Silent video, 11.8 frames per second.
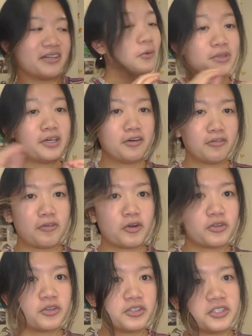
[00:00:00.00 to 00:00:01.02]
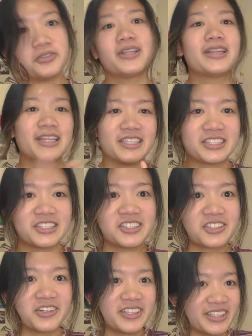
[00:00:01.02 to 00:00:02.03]
Without further ado, let's get
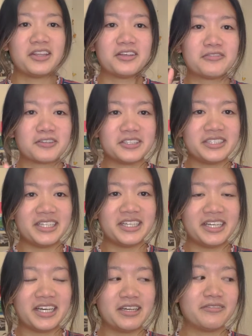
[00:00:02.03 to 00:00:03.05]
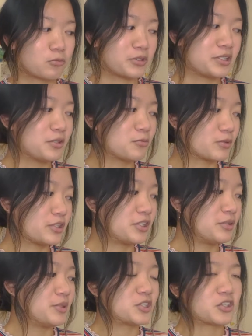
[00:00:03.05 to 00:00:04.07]
started. The first thing I've really, really
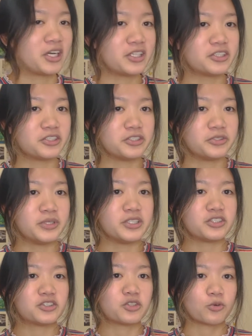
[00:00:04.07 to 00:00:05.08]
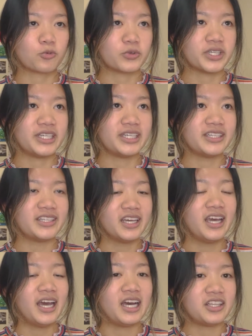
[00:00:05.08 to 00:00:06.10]
been trying to do is to read
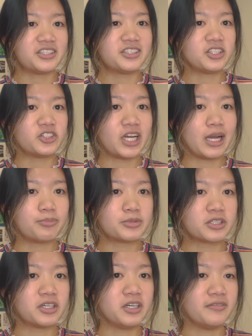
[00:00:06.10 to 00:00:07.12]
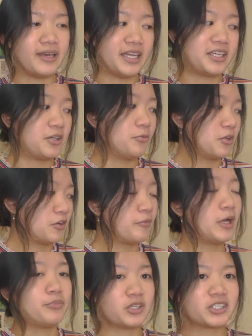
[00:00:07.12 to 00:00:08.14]
at least a chapter of any one of
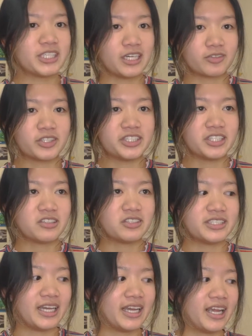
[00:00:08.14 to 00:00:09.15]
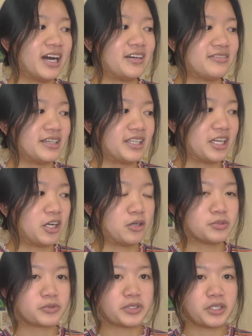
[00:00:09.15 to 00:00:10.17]
my books every single day. I find that
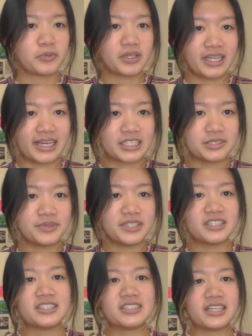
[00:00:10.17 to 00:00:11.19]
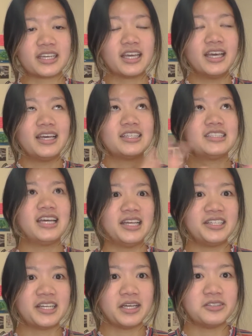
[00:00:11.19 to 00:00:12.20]
helps really relax me. This is like 10
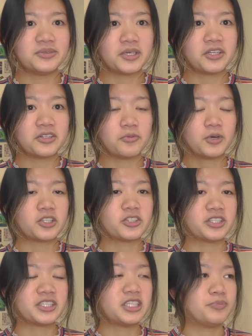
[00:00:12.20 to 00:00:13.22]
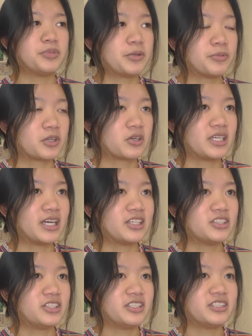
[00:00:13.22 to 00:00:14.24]
times better than watching Keeping Up with the
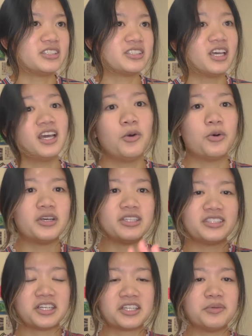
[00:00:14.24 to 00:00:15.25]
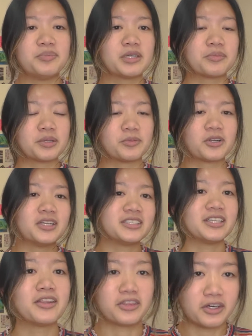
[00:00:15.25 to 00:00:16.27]
Kardashians. Well, it's not Keeping Up anymore, it's
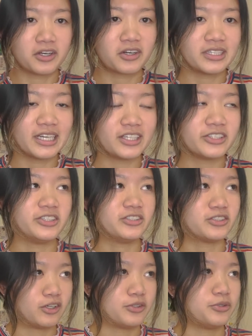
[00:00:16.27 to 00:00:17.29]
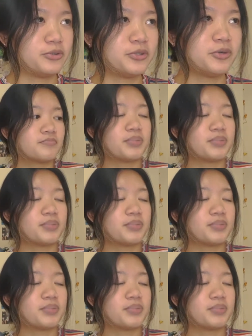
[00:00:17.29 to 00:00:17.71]
The Kardashians on Hulu.